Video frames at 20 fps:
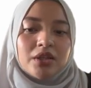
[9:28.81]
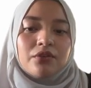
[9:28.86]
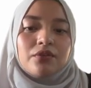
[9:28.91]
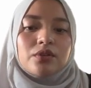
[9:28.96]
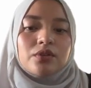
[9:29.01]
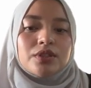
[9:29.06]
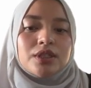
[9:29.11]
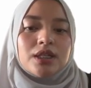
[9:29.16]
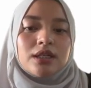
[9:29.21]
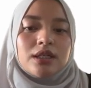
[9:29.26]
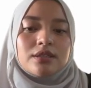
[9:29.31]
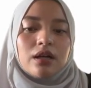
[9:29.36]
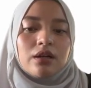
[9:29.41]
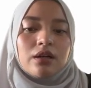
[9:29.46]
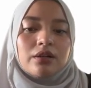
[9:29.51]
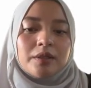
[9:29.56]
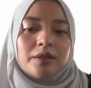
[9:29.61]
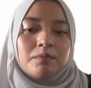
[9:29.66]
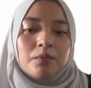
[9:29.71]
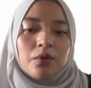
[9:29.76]
fuel cells
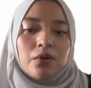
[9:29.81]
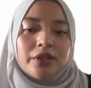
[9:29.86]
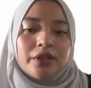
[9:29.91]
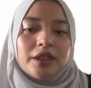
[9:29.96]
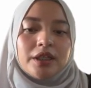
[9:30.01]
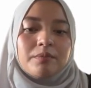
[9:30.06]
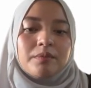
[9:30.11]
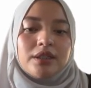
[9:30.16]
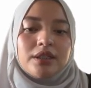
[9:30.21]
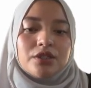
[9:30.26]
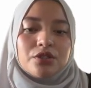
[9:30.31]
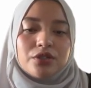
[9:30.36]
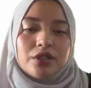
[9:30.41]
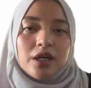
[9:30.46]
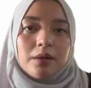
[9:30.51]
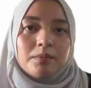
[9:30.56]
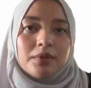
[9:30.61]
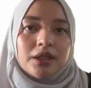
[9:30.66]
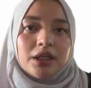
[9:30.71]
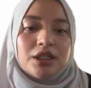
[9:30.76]
are employed in military
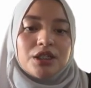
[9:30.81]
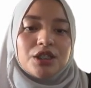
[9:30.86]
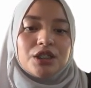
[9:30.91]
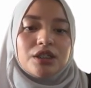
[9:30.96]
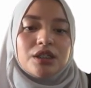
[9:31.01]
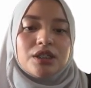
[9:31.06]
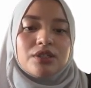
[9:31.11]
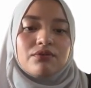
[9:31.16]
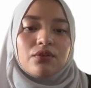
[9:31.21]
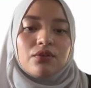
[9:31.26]
applications